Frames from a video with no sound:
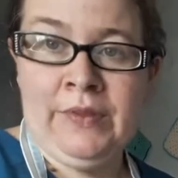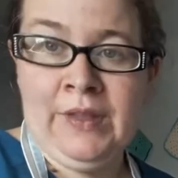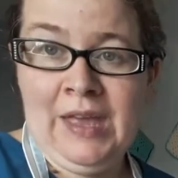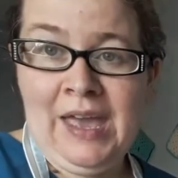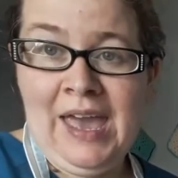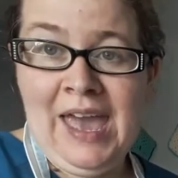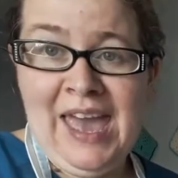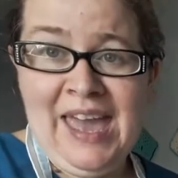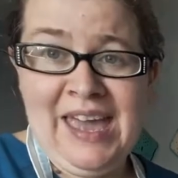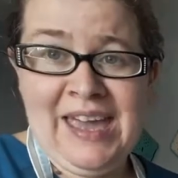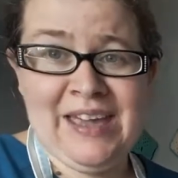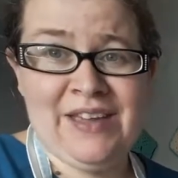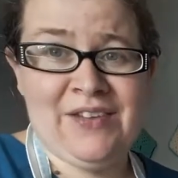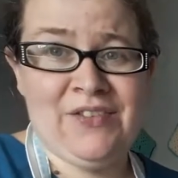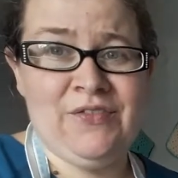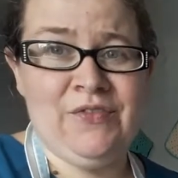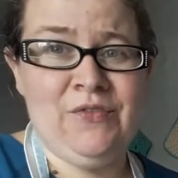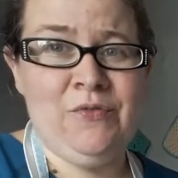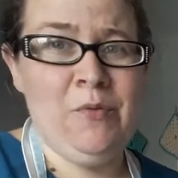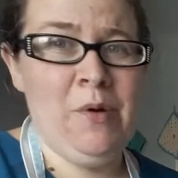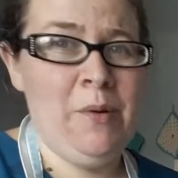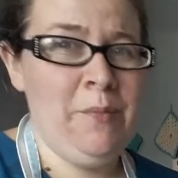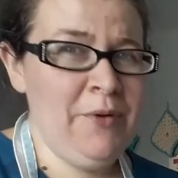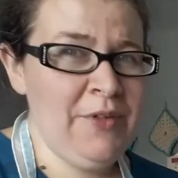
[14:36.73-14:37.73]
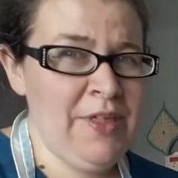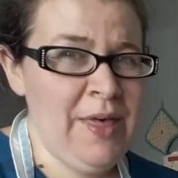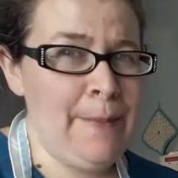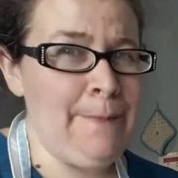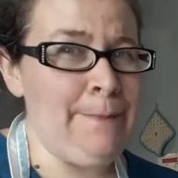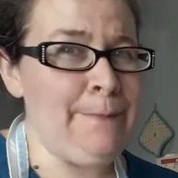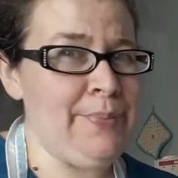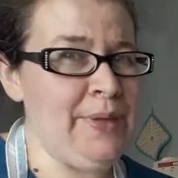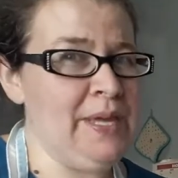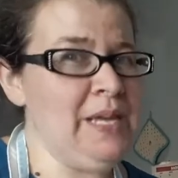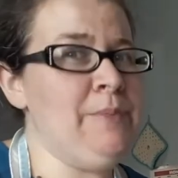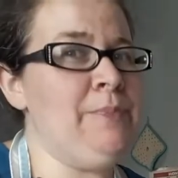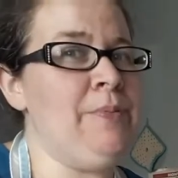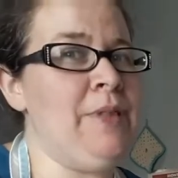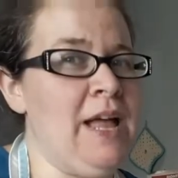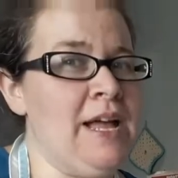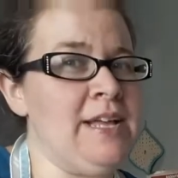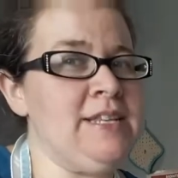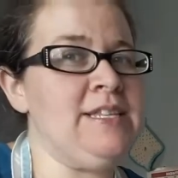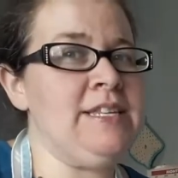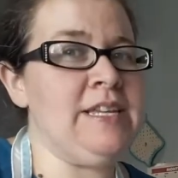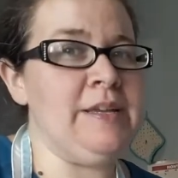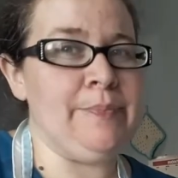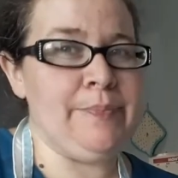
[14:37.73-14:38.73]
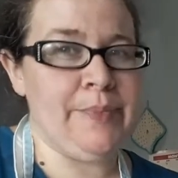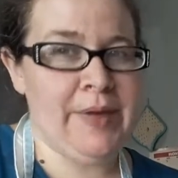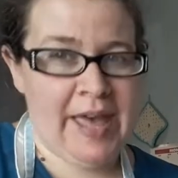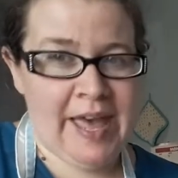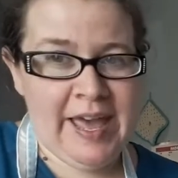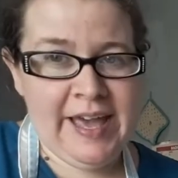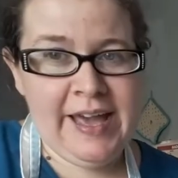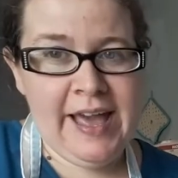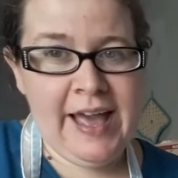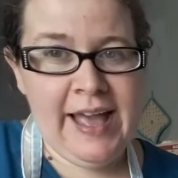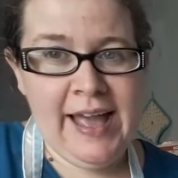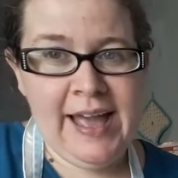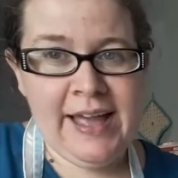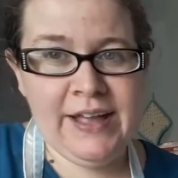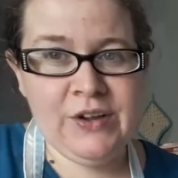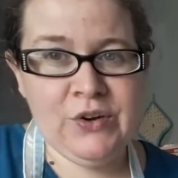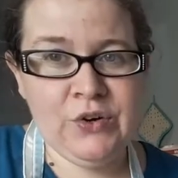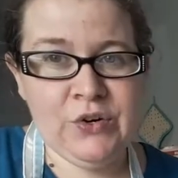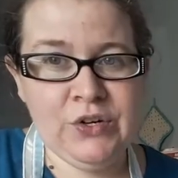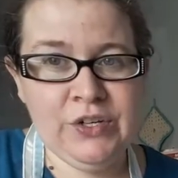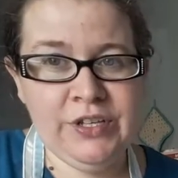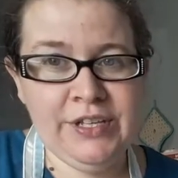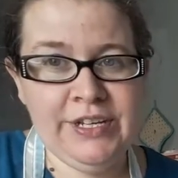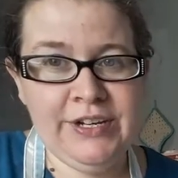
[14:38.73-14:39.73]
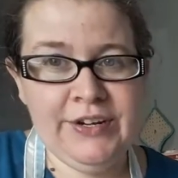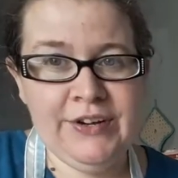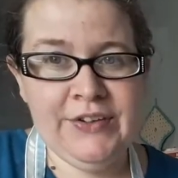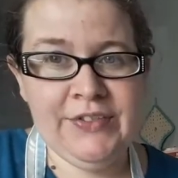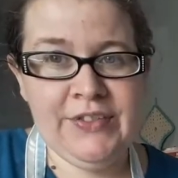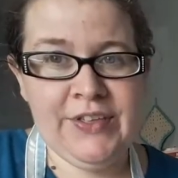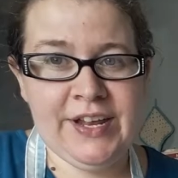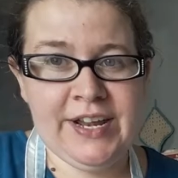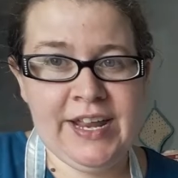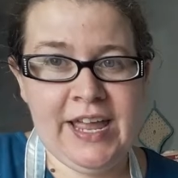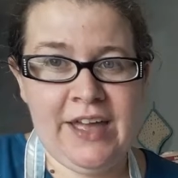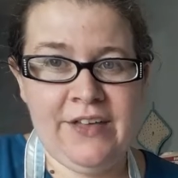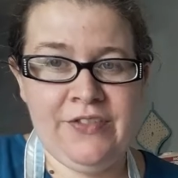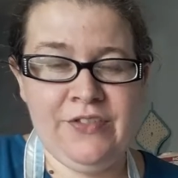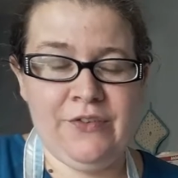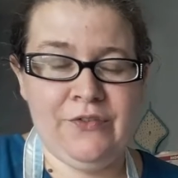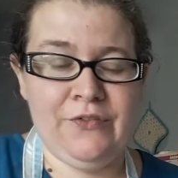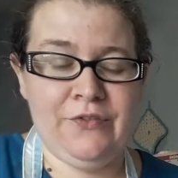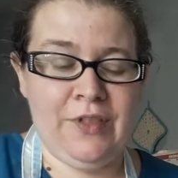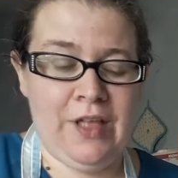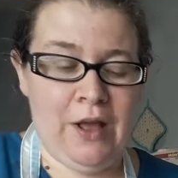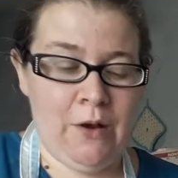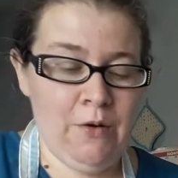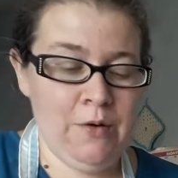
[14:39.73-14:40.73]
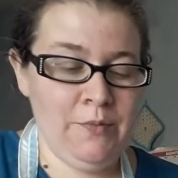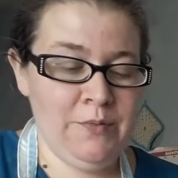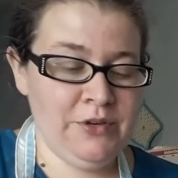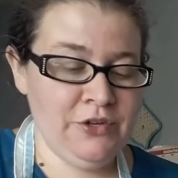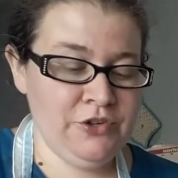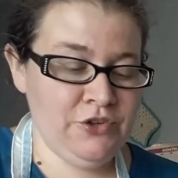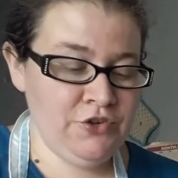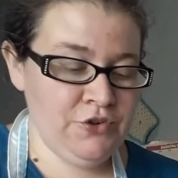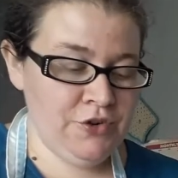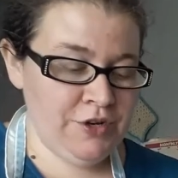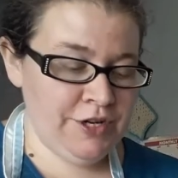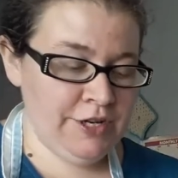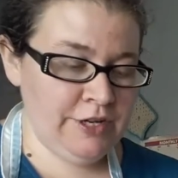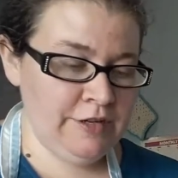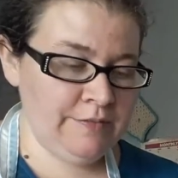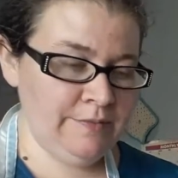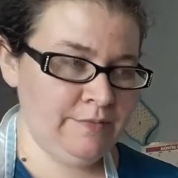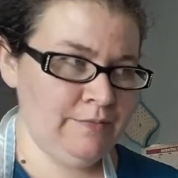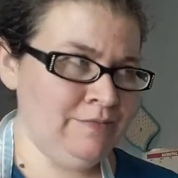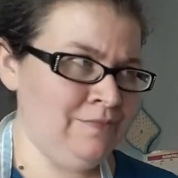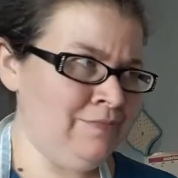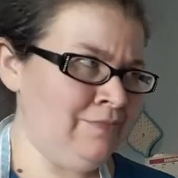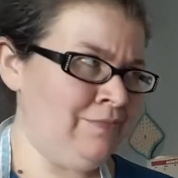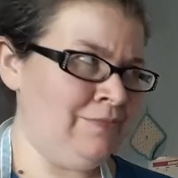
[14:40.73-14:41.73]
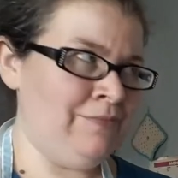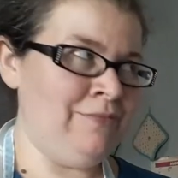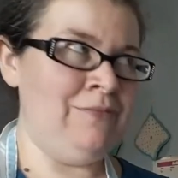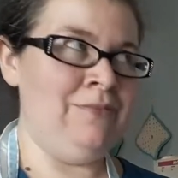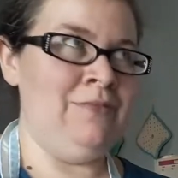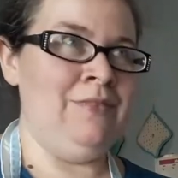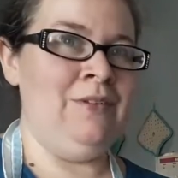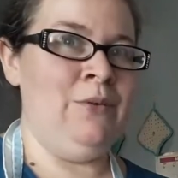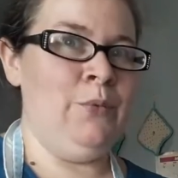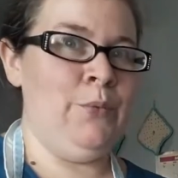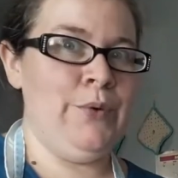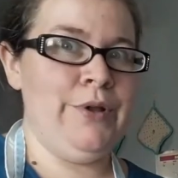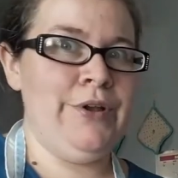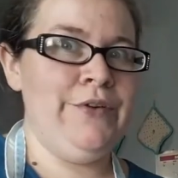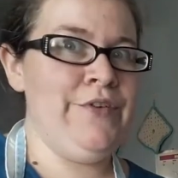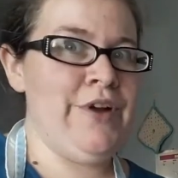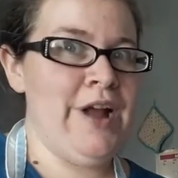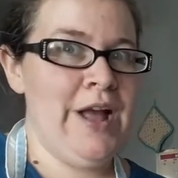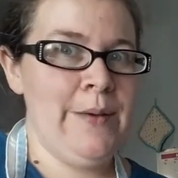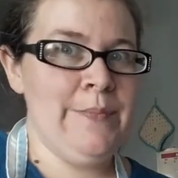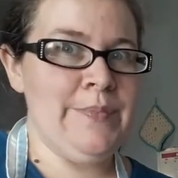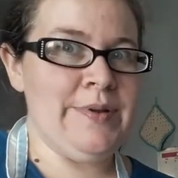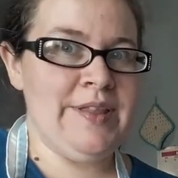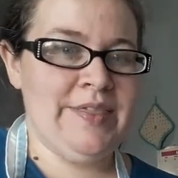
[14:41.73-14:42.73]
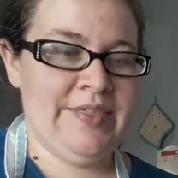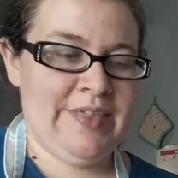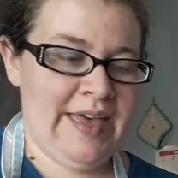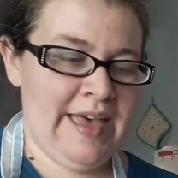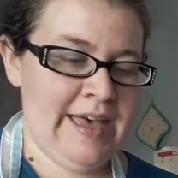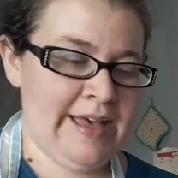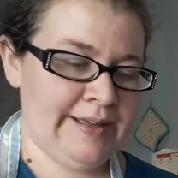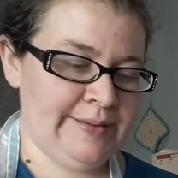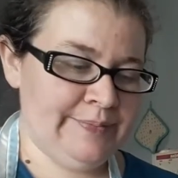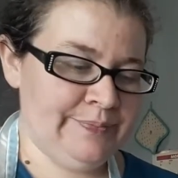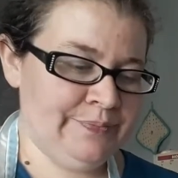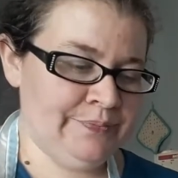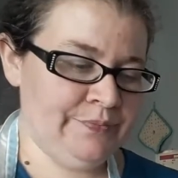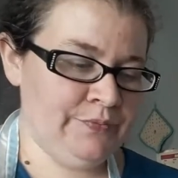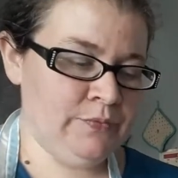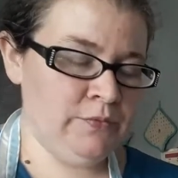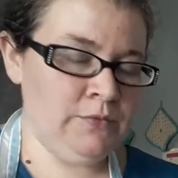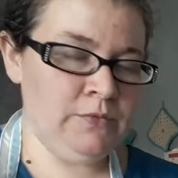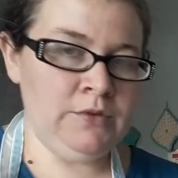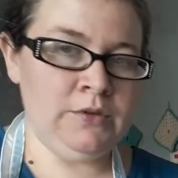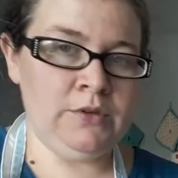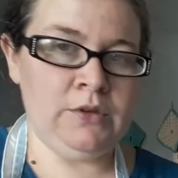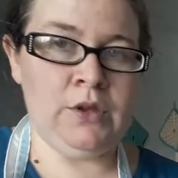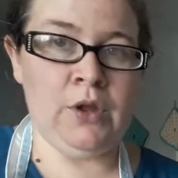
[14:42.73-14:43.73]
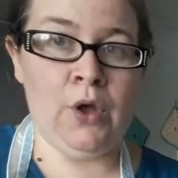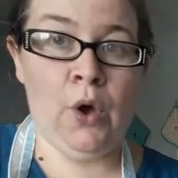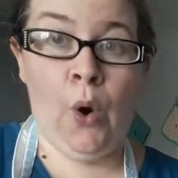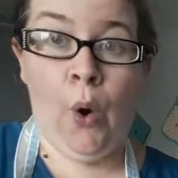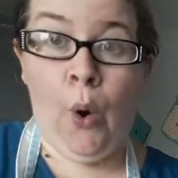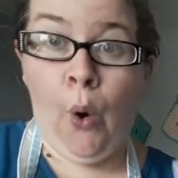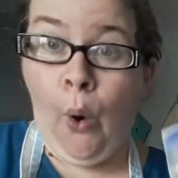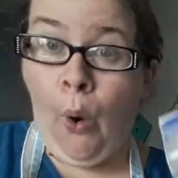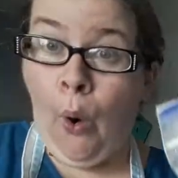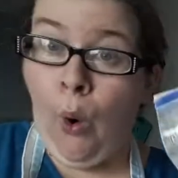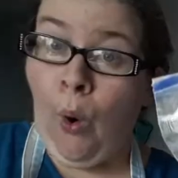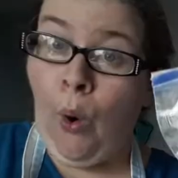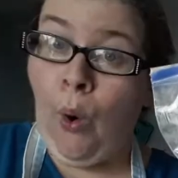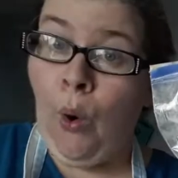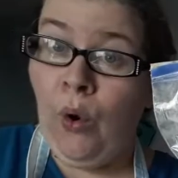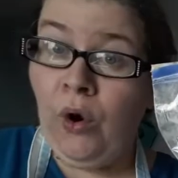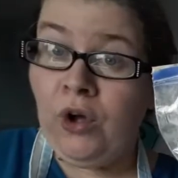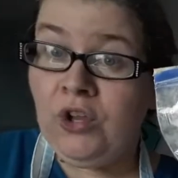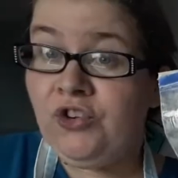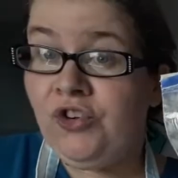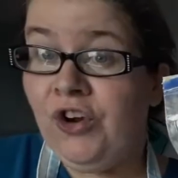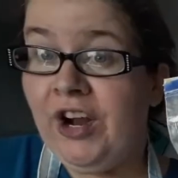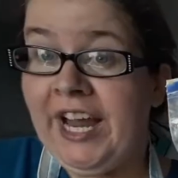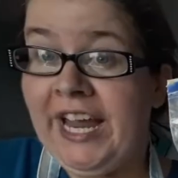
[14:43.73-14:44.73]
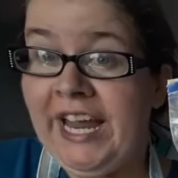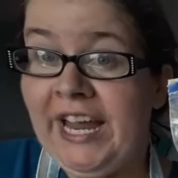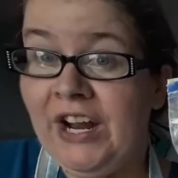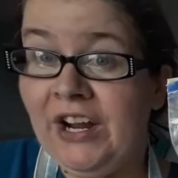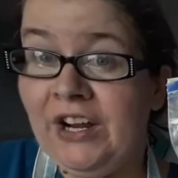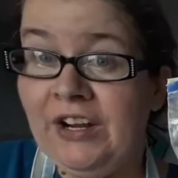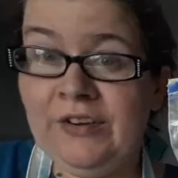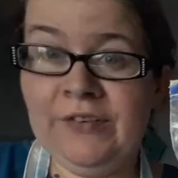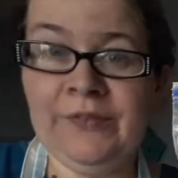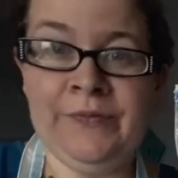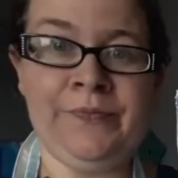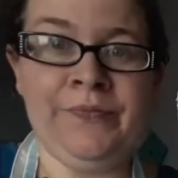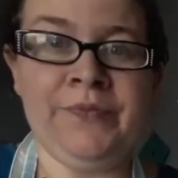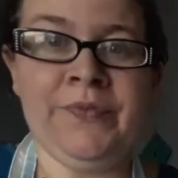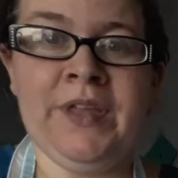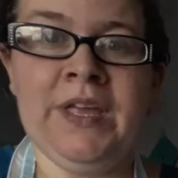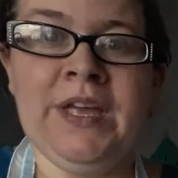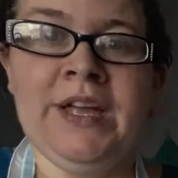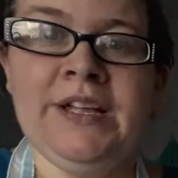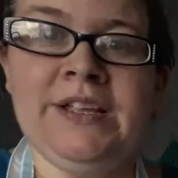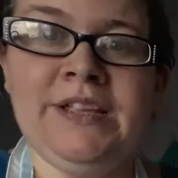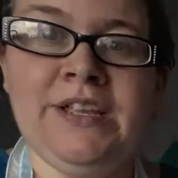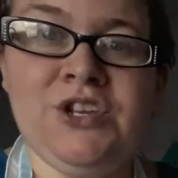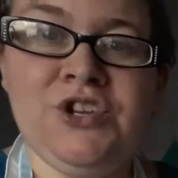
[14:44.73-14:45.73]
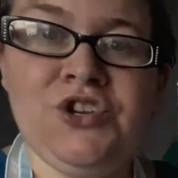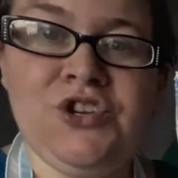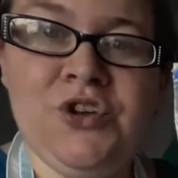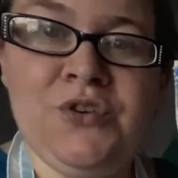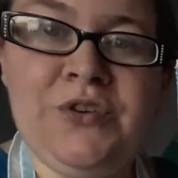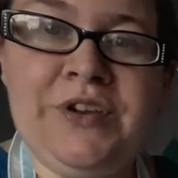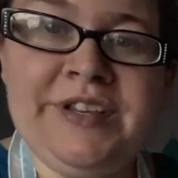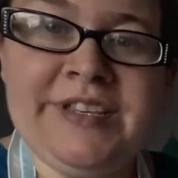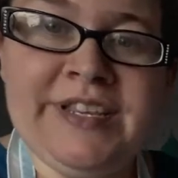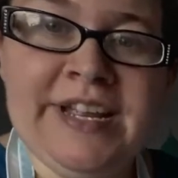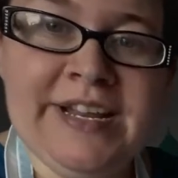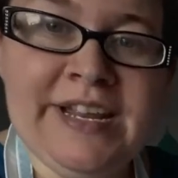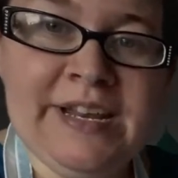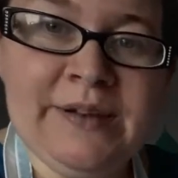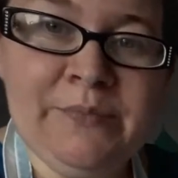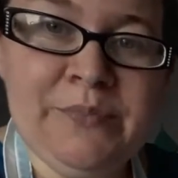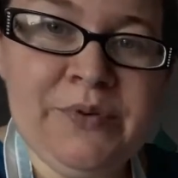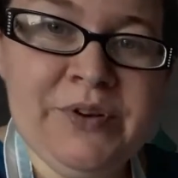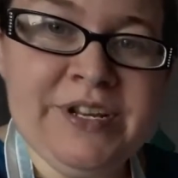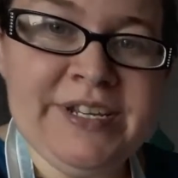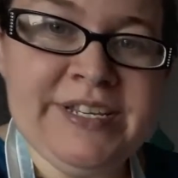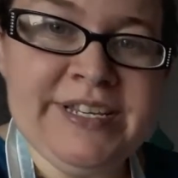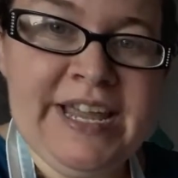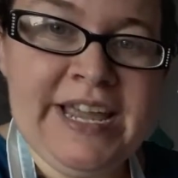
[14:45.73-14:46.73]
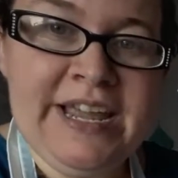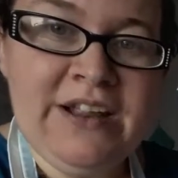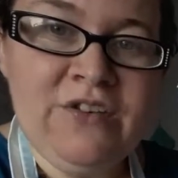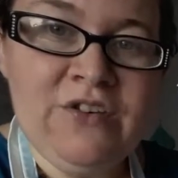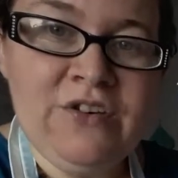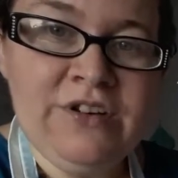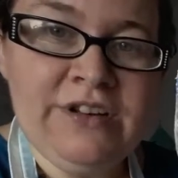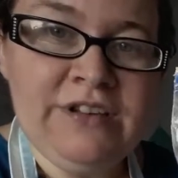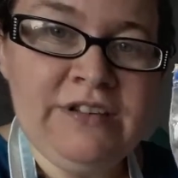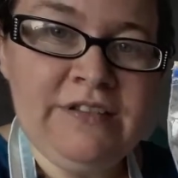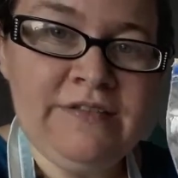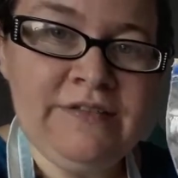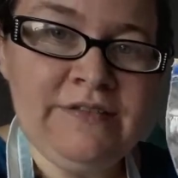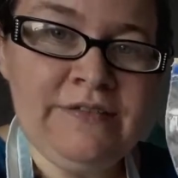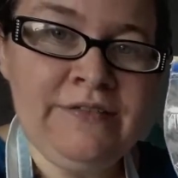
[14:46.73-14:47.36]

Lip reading: Hey, remember that big plastic bag I had earlier that had the flour mixture in it? Whatever happened to that? It's right here. Did you notice I didn't put a date on it?